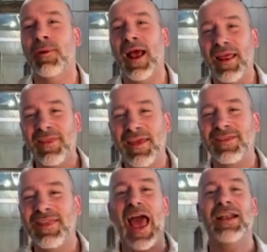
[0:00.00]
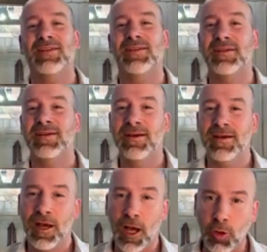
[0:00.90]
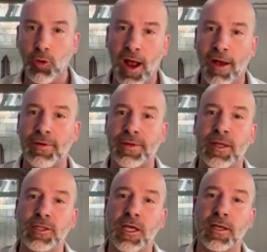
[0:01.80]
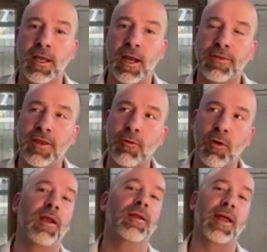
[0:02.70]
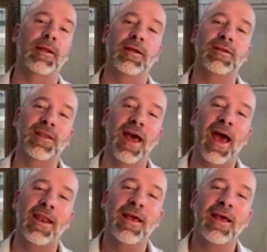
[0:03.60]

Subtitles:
And I think that's a cool conversation, and I think we're going to settle into that.